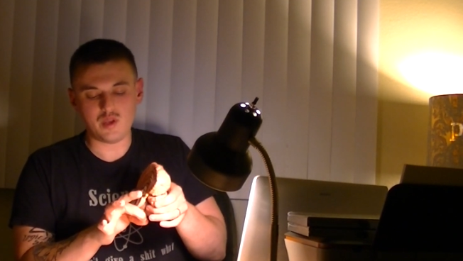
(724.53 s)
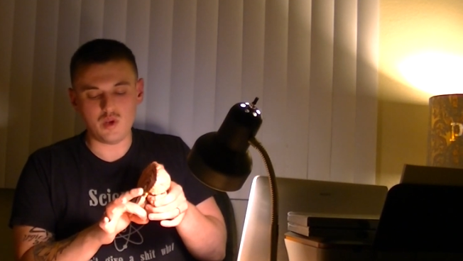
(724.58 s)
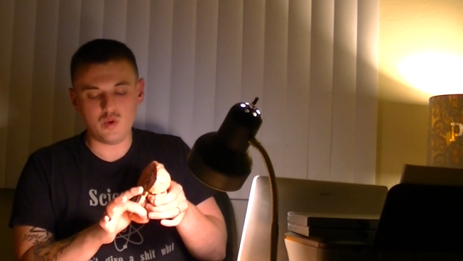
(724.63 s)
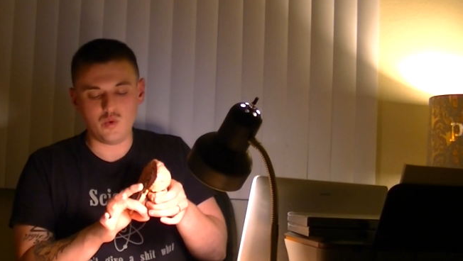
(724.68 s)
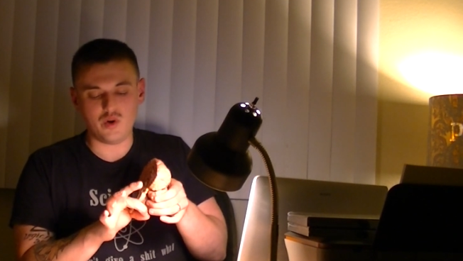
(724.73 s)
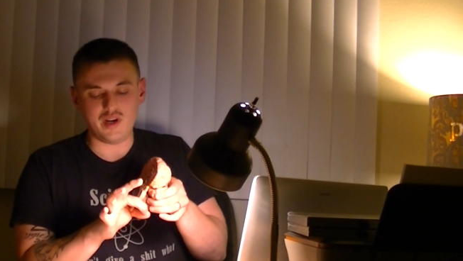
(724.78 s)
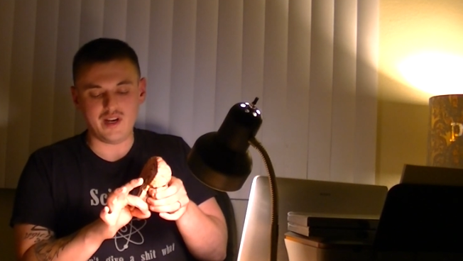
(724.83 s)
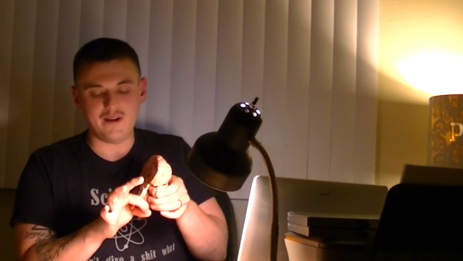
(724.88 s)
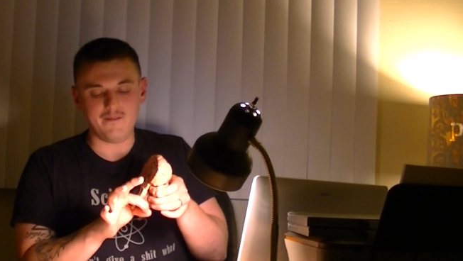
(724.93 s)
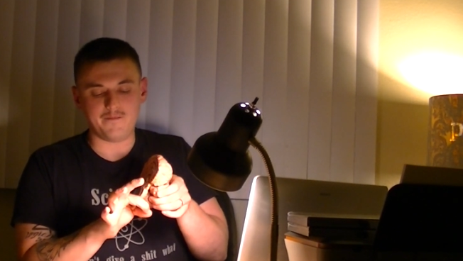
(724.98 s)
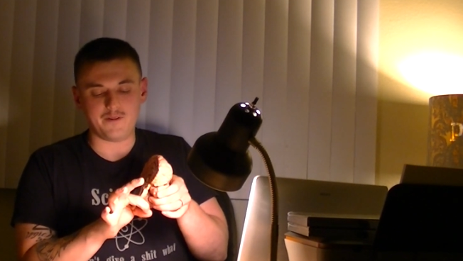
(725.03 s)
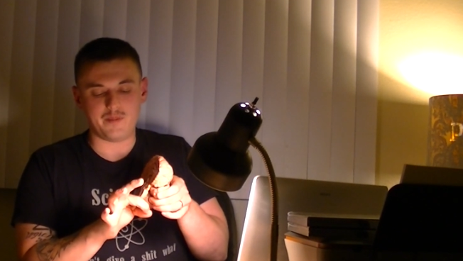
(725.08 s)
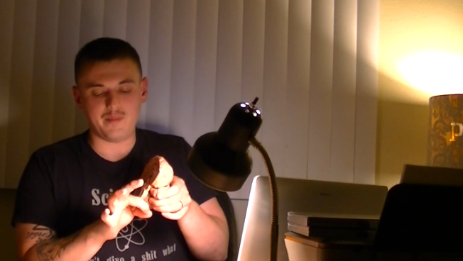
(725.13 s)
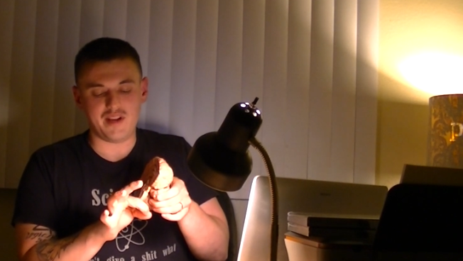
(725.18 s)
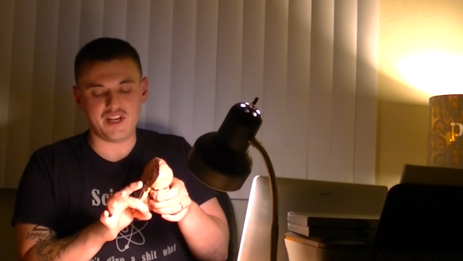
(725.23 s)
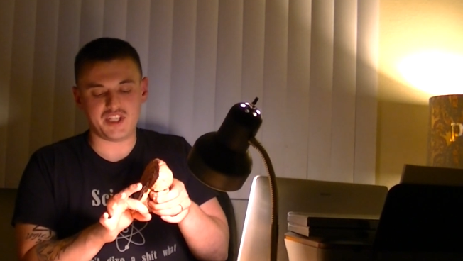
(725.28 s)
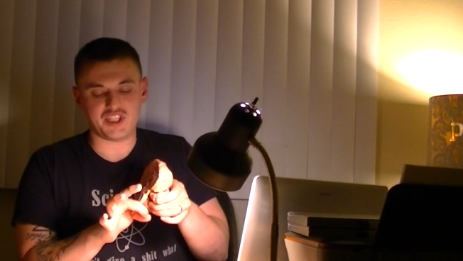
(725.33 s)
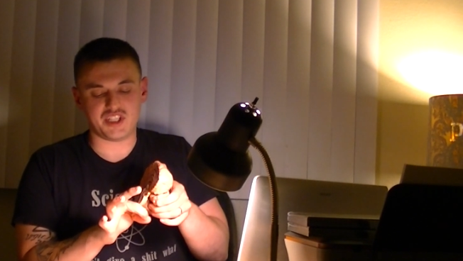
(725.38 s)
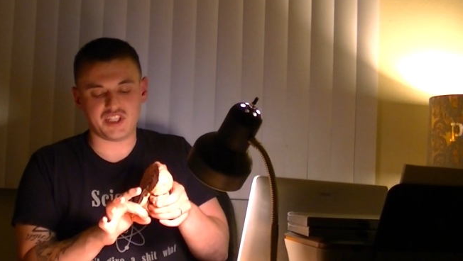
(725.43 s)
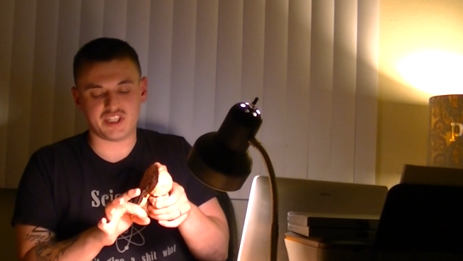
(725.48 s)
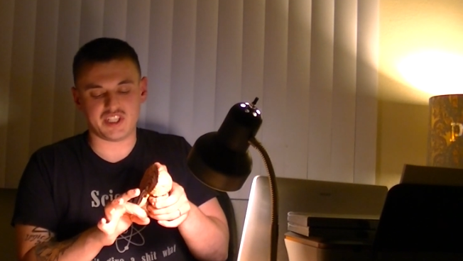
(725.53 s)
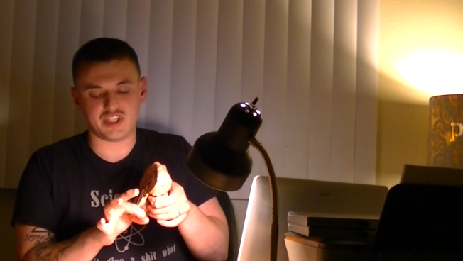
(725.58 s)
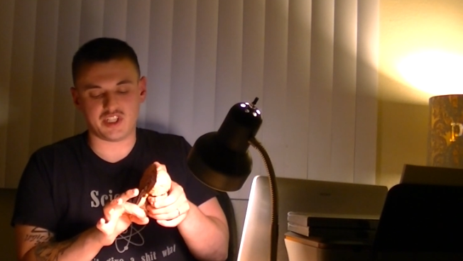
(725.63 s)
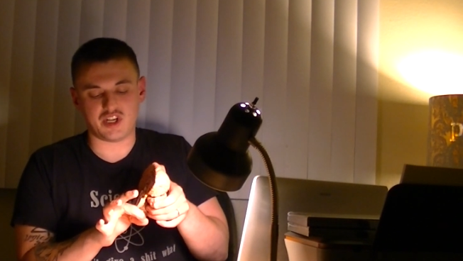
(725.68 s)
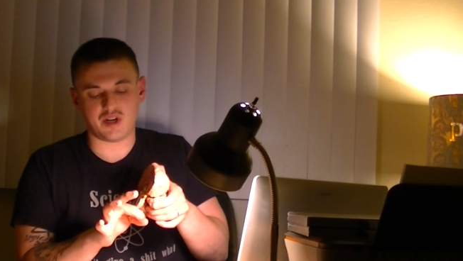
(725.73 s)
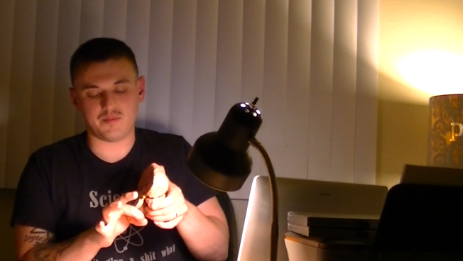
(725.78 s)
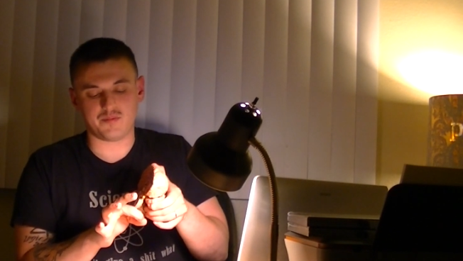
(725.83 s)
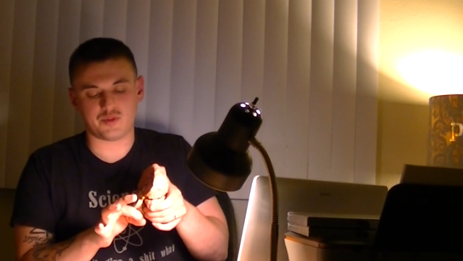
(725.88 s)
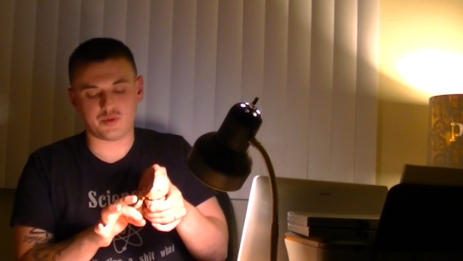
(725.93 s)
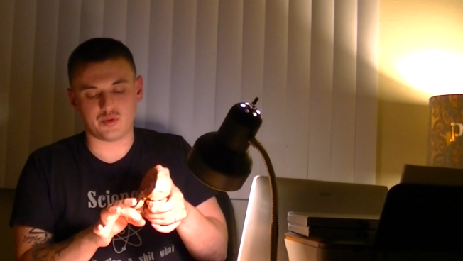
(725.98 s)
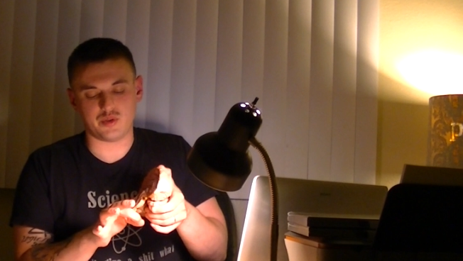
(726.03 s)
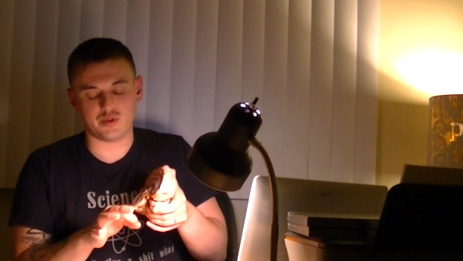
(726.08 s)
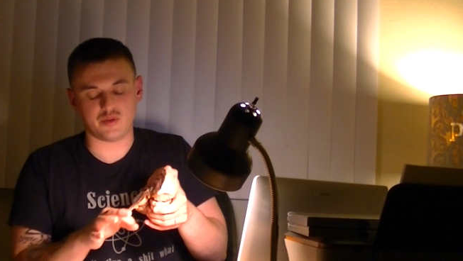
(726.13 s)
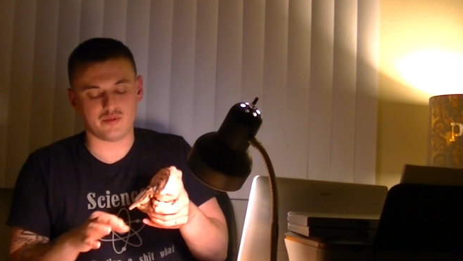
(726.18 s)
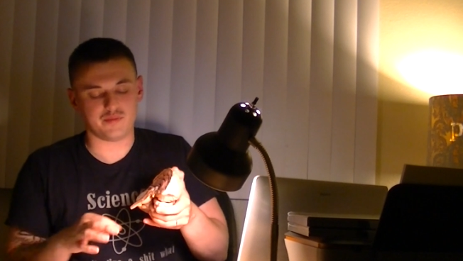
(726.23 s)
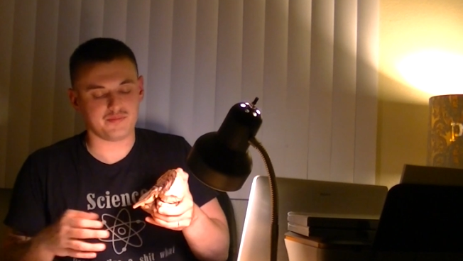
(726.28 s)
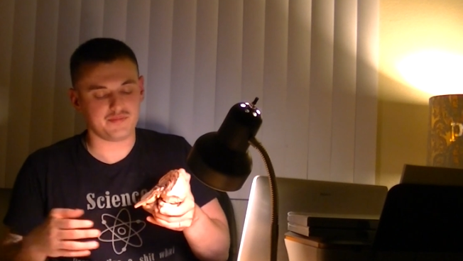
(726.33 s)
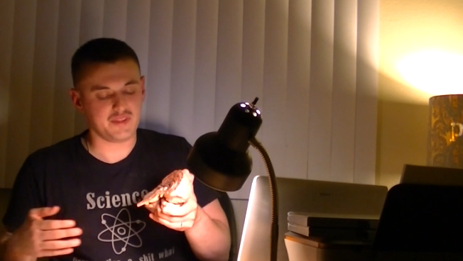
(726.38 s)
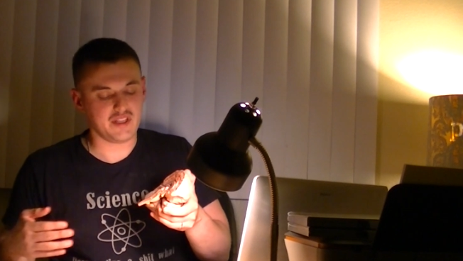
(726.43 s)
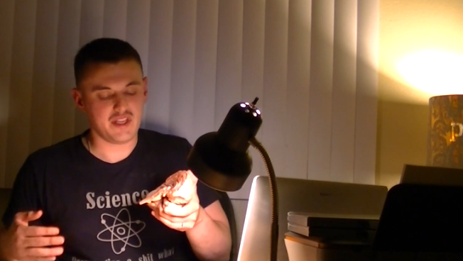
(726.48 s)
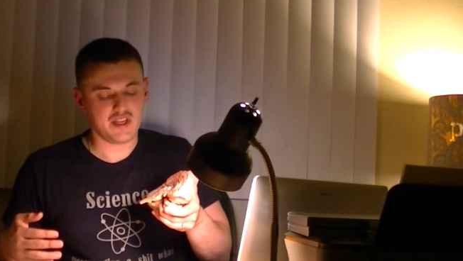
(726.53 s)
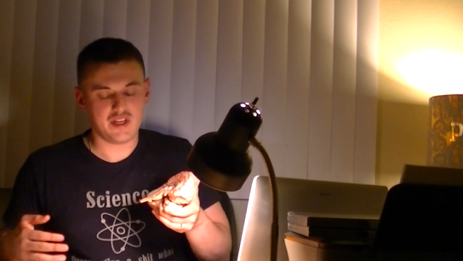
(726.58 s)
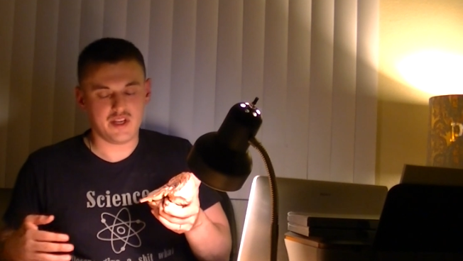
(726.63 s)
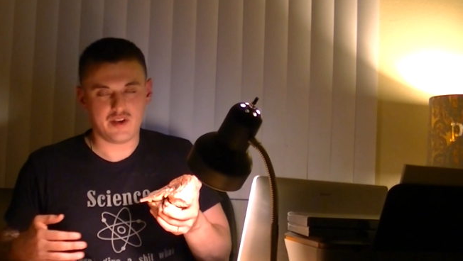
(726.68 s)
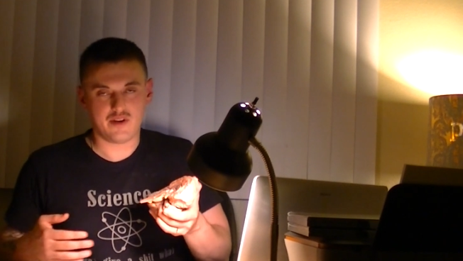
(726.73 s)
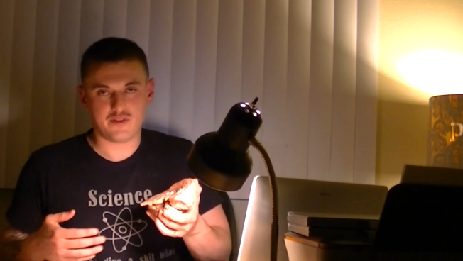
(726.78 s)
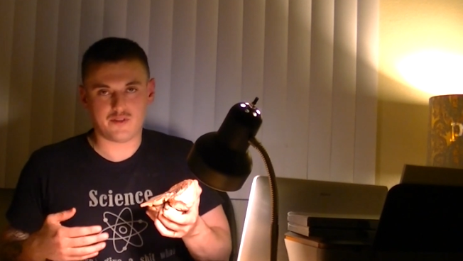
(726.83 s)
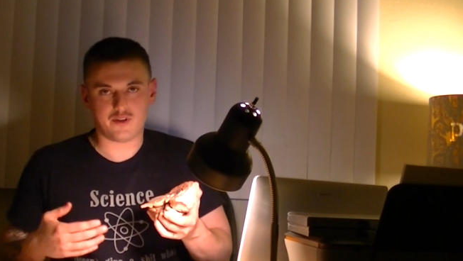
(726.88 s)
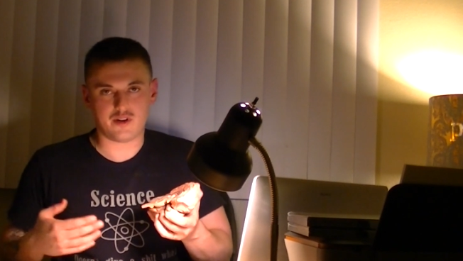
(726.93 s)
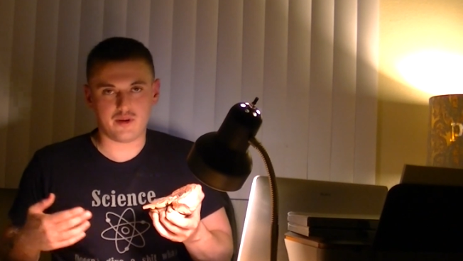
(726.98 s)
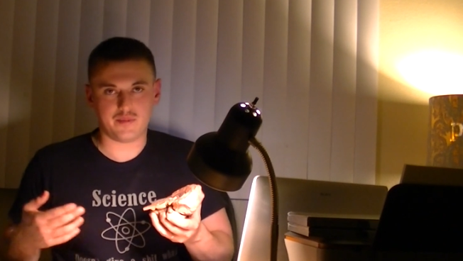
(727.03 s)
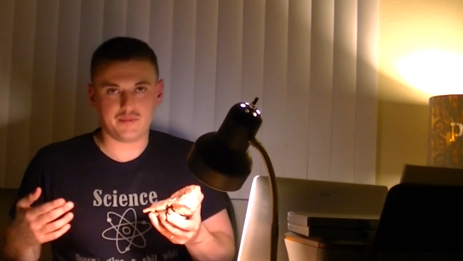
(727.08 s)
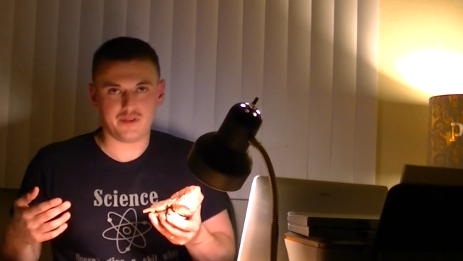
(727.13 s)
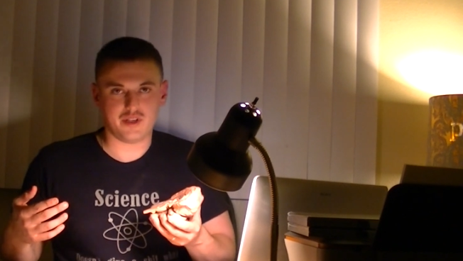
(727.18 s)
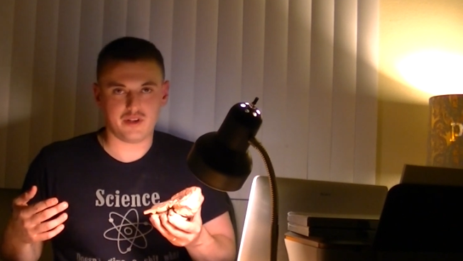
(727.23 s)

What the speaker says: where information can come through from